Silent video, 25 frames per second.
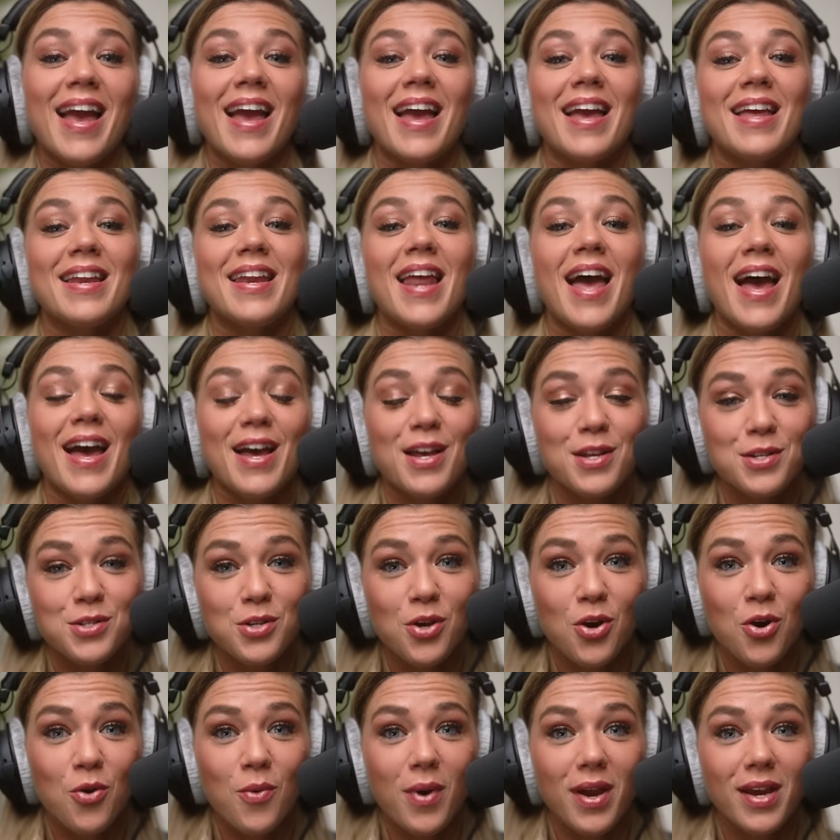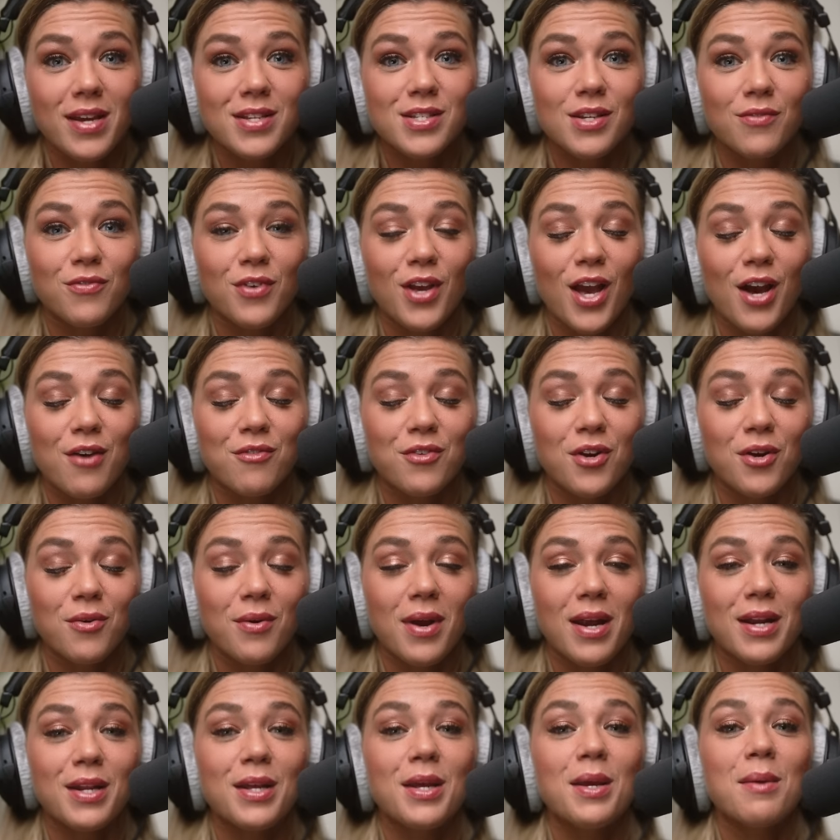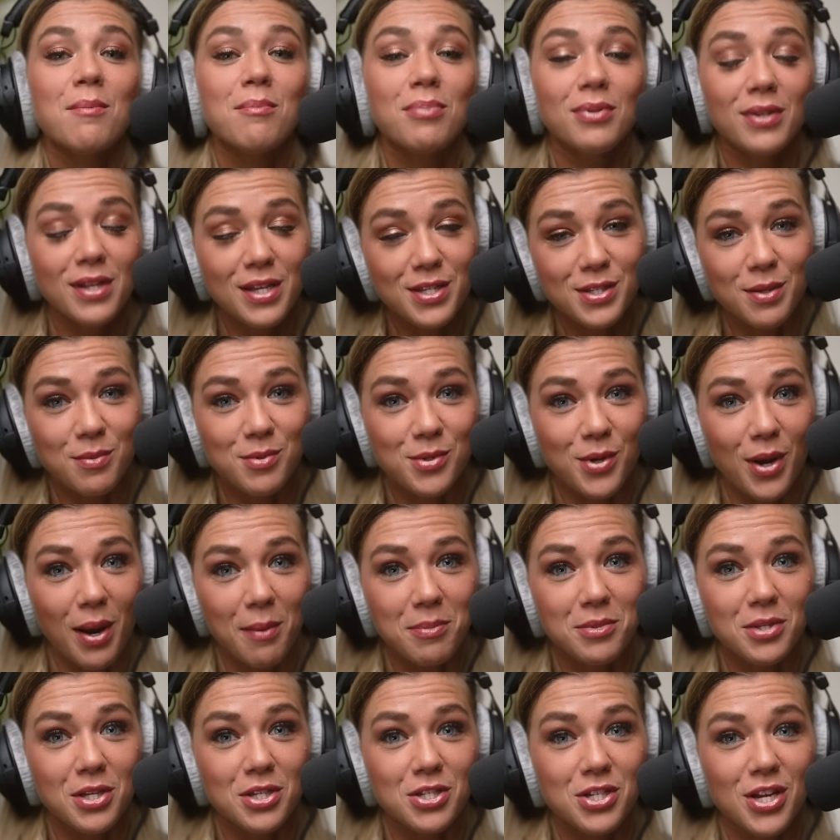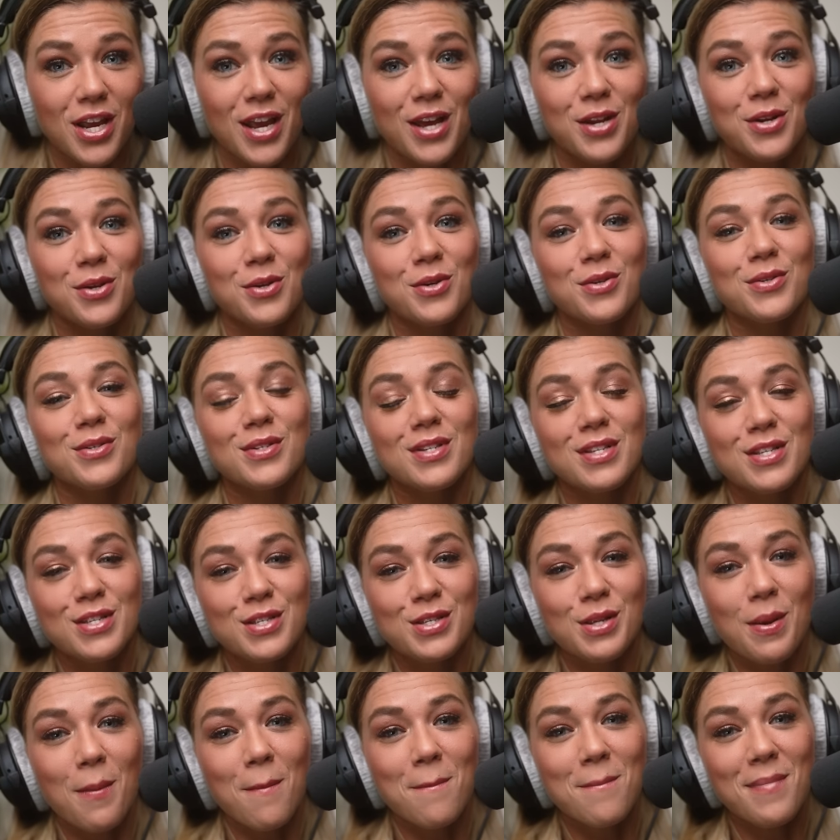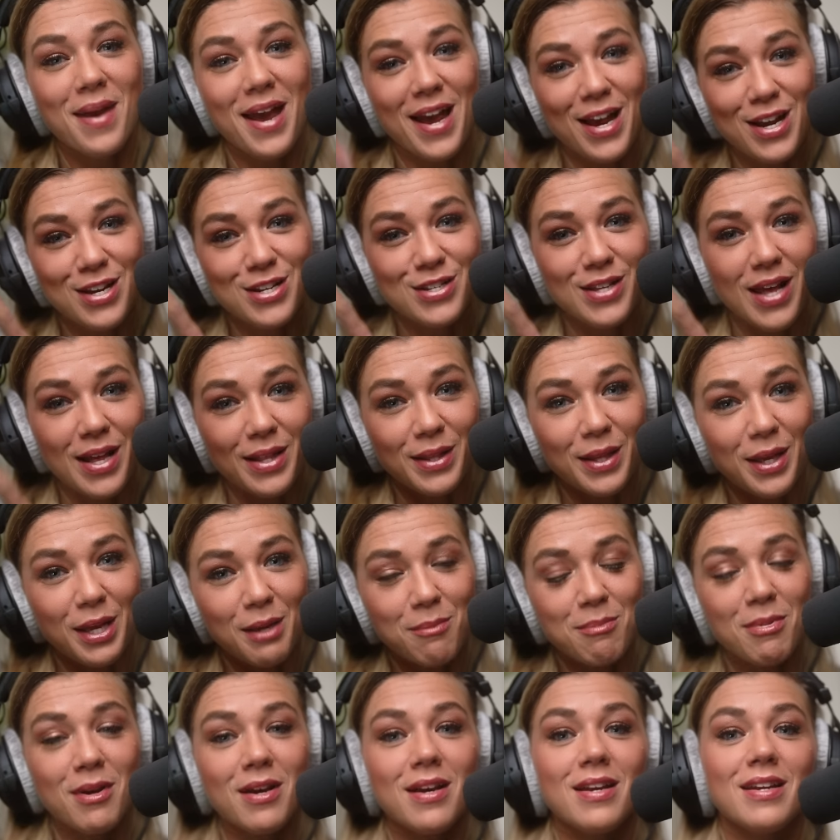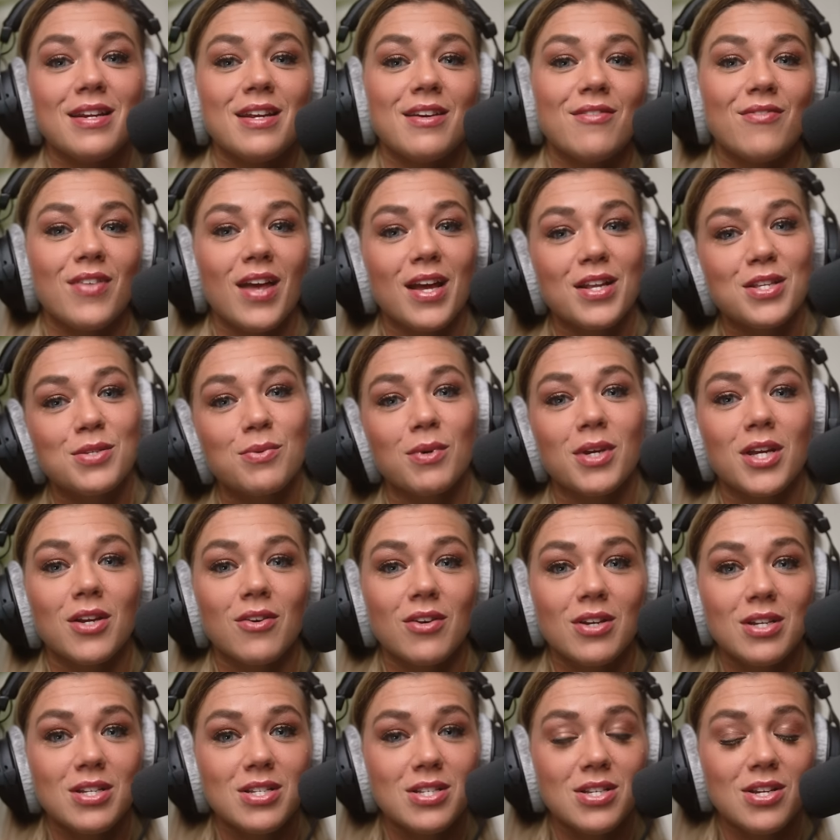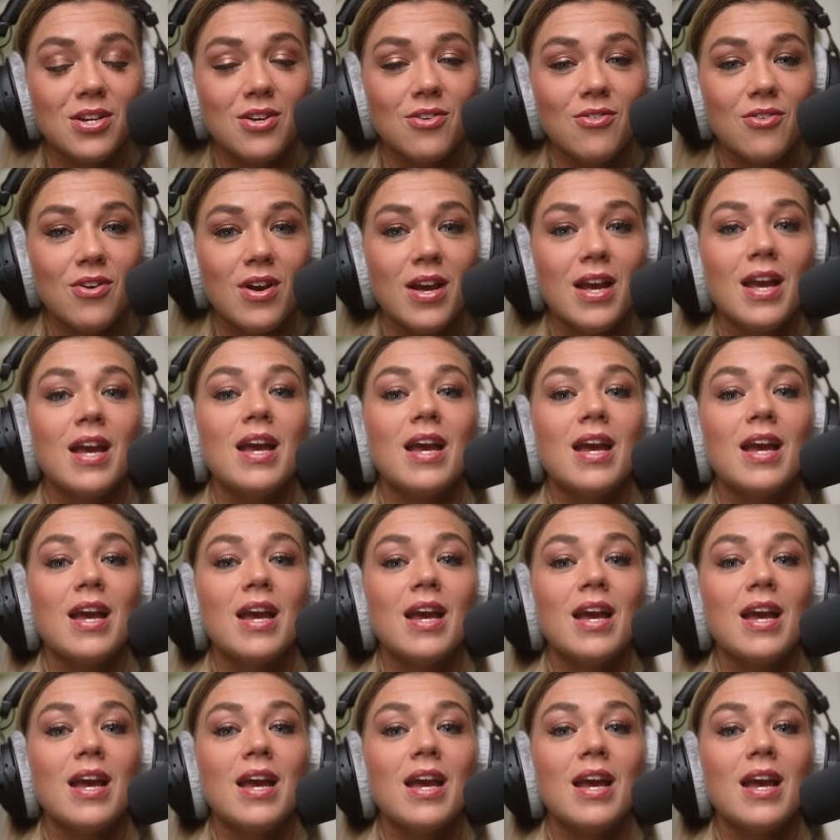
And as always, if you haven't already, please subscribe to the channel, smash that like button if that's what you're into,